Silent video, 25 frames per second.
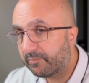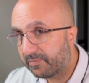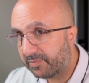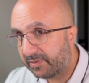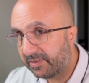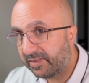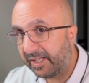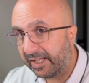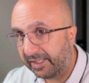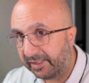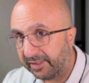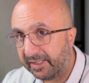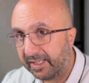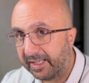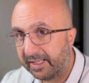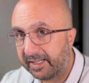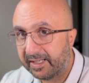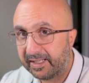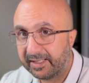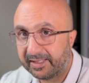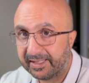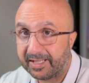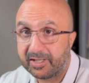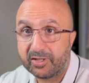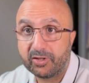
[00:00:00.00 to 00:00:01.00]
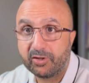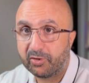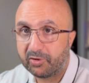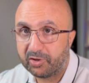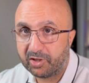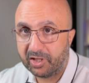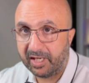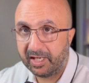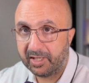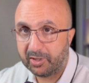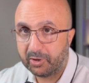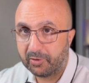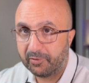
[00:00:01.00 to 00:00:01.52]
that data does not
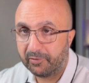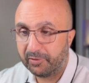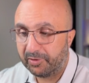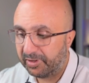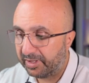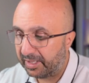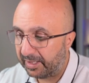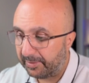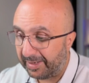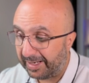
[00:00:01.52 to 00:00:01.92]
change over time.